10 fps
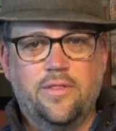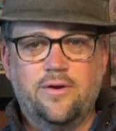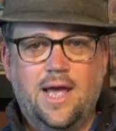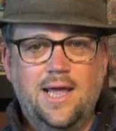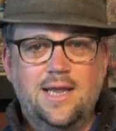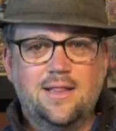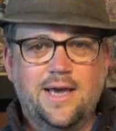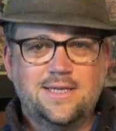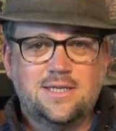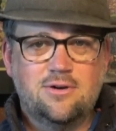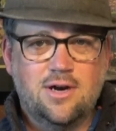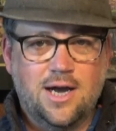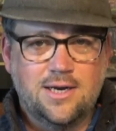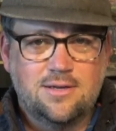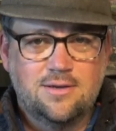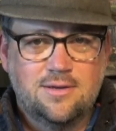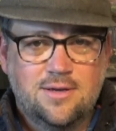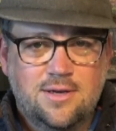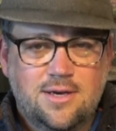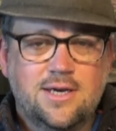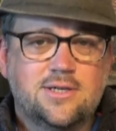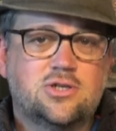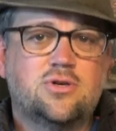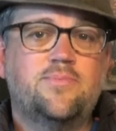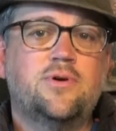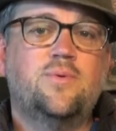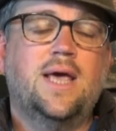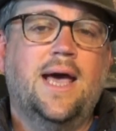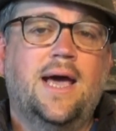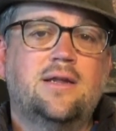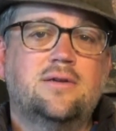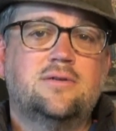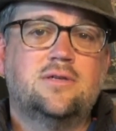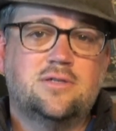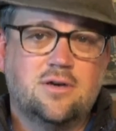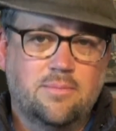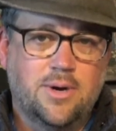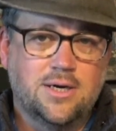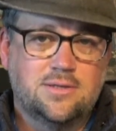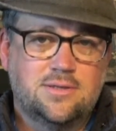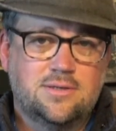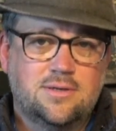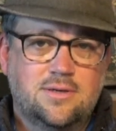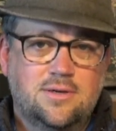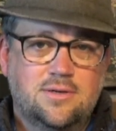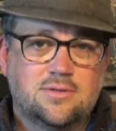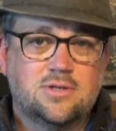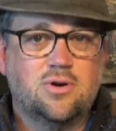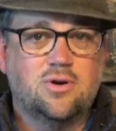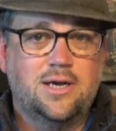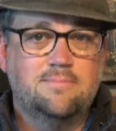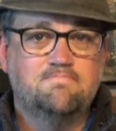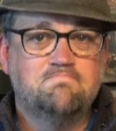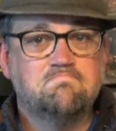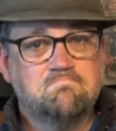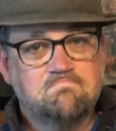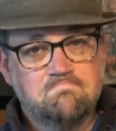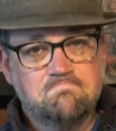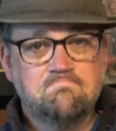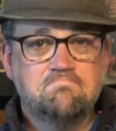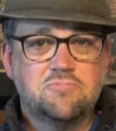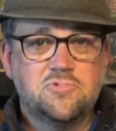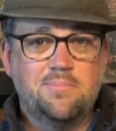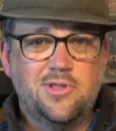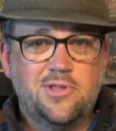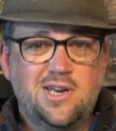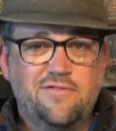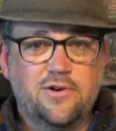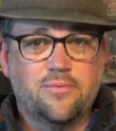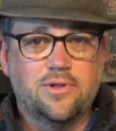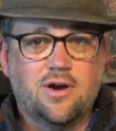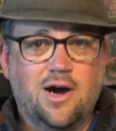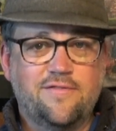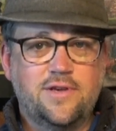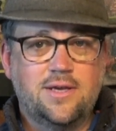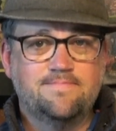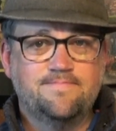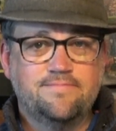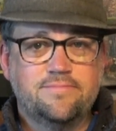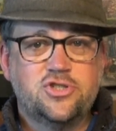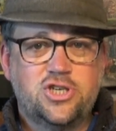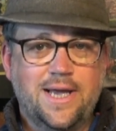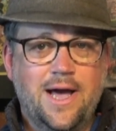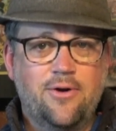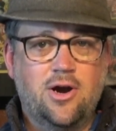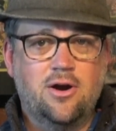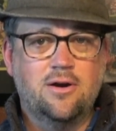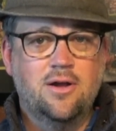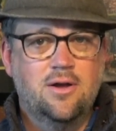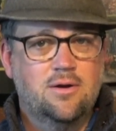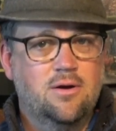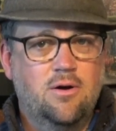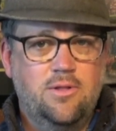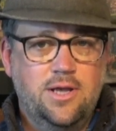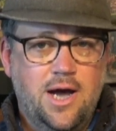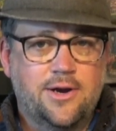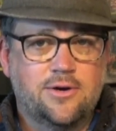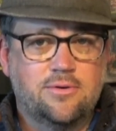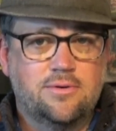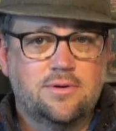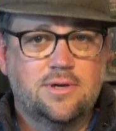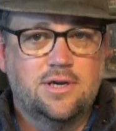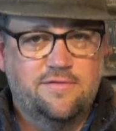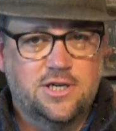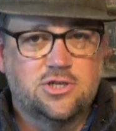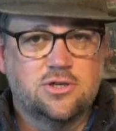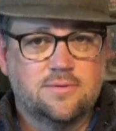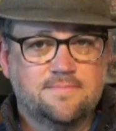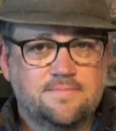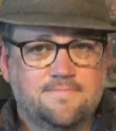whether Caitie likes it or not, is a trip that we had to Starbucks to try something different with coffee. Check out our Oleato adventure.